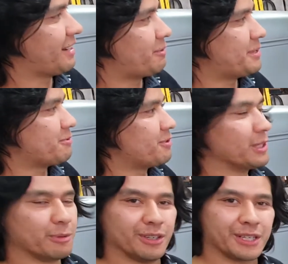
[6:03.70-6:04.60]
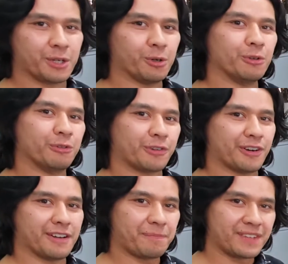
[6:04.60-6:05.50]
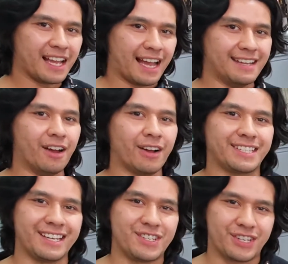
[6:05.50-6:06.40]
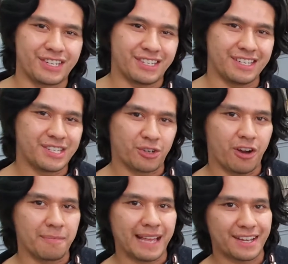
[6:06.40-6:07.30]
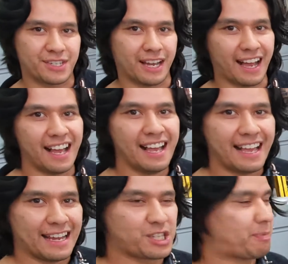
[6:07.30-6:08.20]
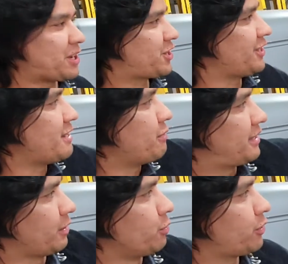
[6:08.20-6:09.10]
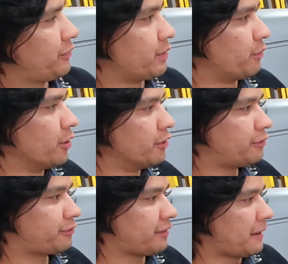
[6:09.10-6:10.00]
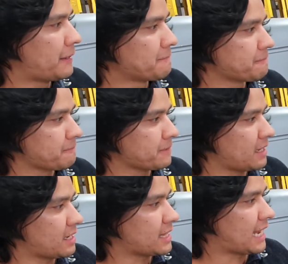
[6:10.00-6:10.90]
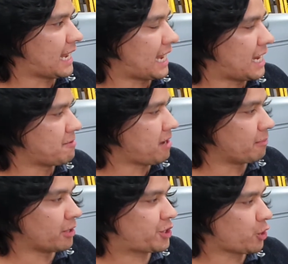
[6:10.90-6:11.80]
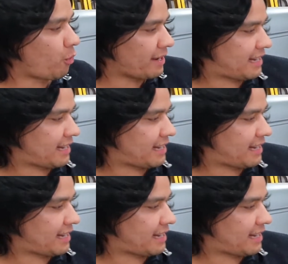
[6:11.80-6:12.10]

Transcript: that would be really, really cool for a 1960s type gasser, especially with the look of the roof. I'm not sure what